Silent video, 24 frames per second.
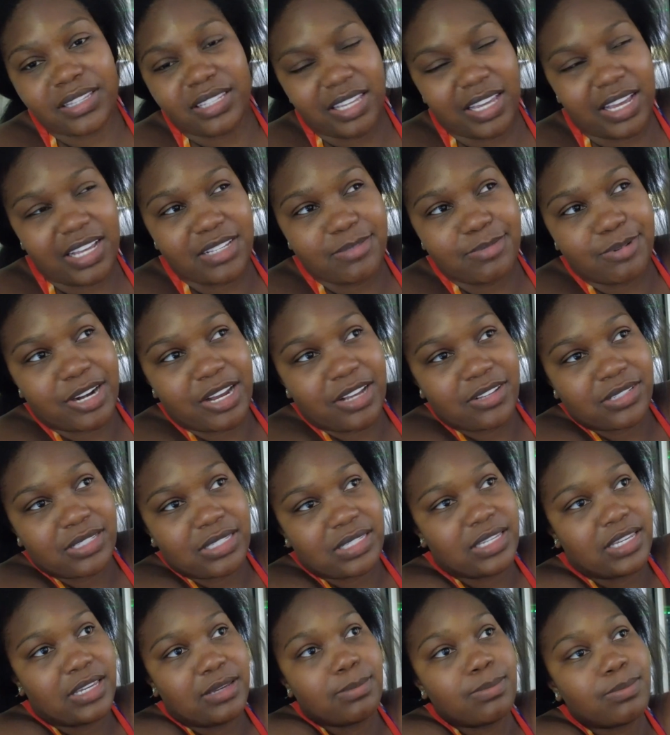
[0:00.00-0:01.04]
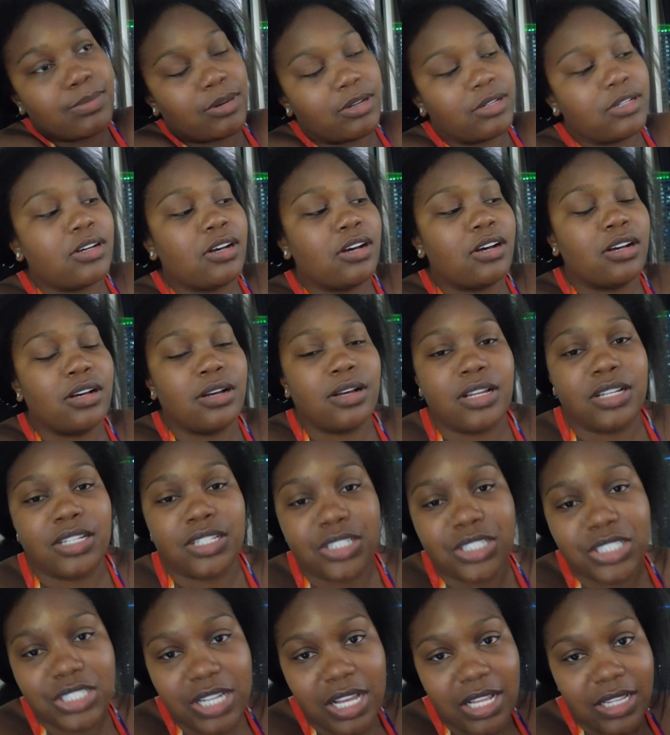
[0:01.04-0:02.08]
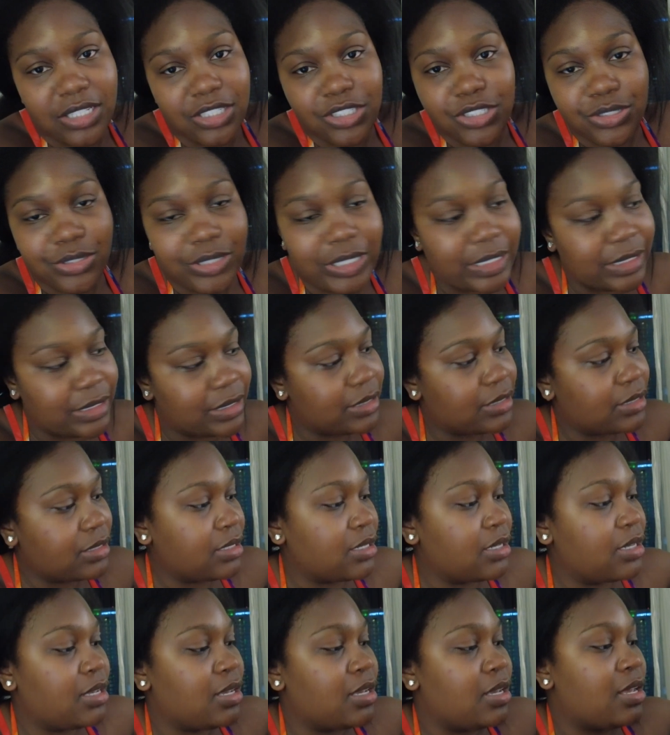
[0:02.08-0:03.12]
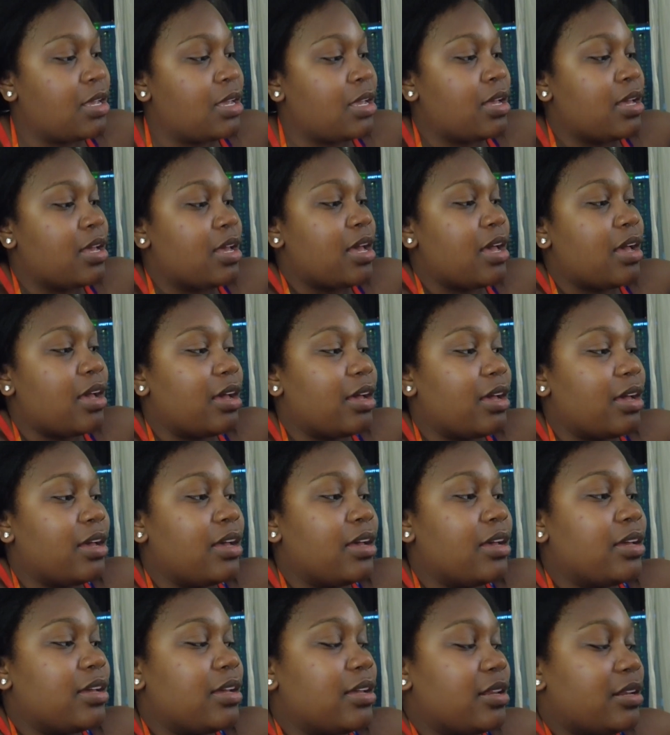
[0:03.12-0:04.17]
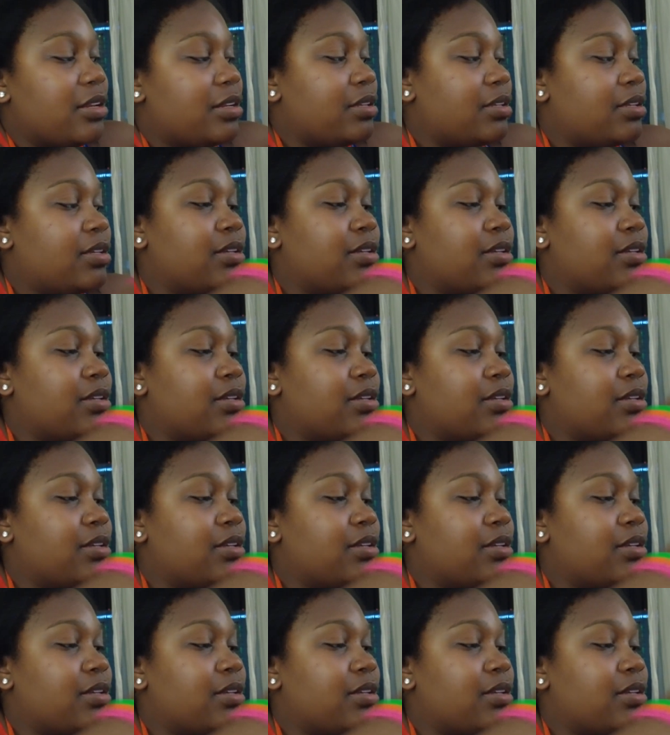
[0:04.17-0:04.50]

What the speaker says: Yeah, it's pronounced Yip on Charlotte Street. And